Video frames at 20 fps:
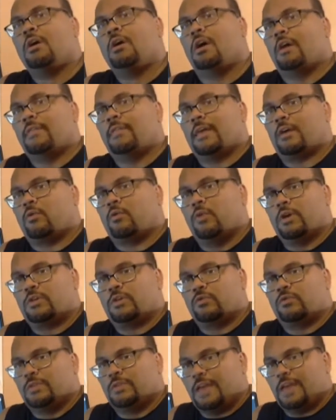on that
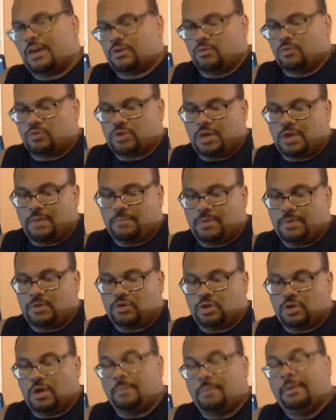quest to a national
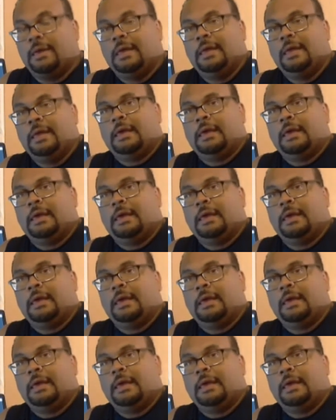championship.